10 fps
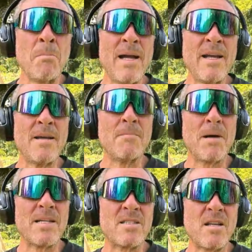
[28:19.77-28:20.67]
my
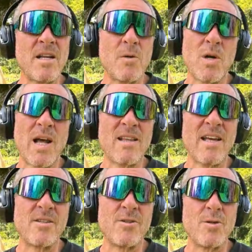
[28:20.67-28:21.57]
study. What I
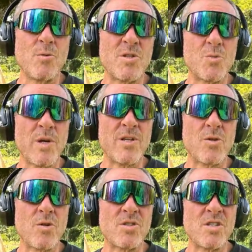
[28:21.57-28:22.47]
like to do is
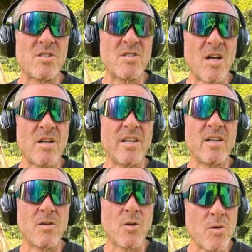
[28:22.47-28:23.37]
research and study
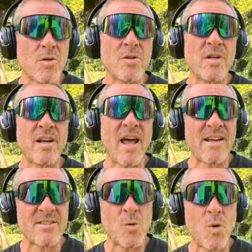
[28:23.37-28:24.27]
and learn and
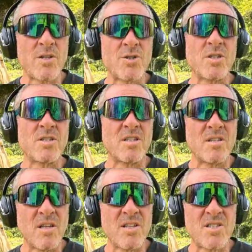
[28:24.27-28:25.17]
ask questions
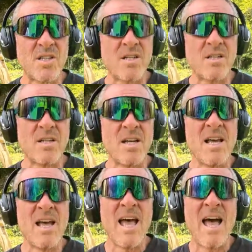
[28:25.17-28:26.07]
and listen,
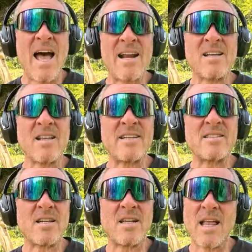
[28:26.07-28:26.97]
and I like
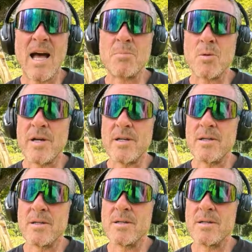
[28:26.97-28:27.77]
to collaborate.